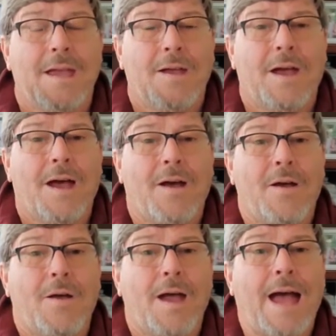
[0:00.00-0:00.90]
Uh,
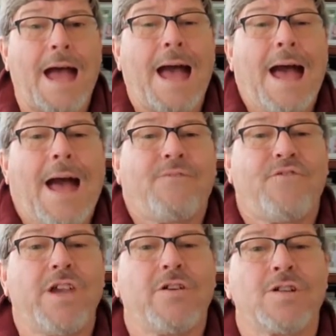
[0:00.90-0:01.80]
I, I
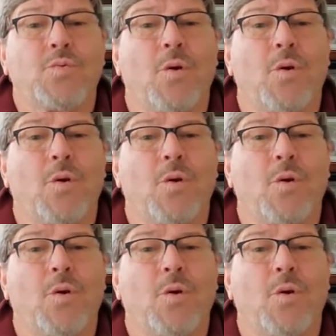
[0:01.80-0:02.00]
fear is